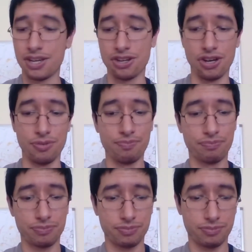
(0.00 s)
you know,
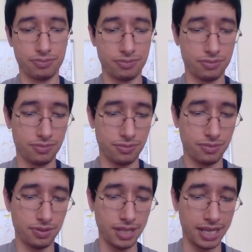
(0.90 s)

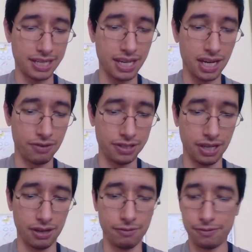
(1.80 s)
taking care of
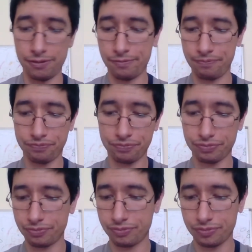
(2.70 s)
yourself.
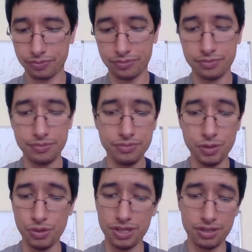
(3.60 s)

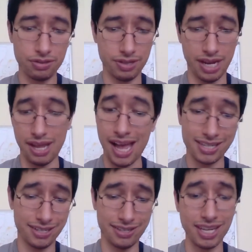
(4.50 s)
Which I
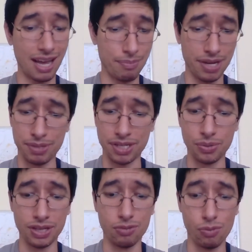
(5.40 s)
actually think I might be
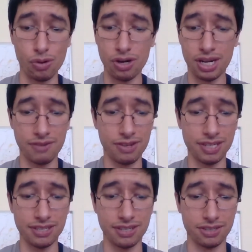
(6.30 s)
doing a little more, even
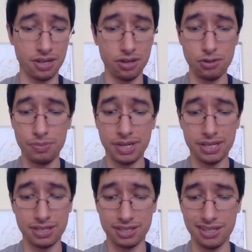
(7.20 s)
just in these card
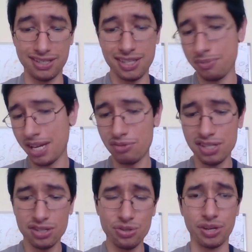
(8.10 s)
openings, just because it's something I
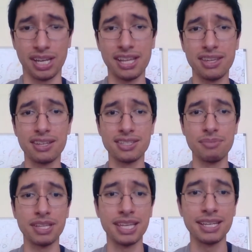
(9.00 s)
really enjoy. And I think it's
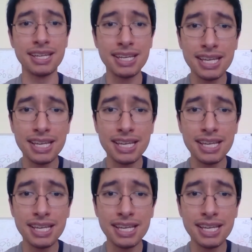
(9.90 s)
something that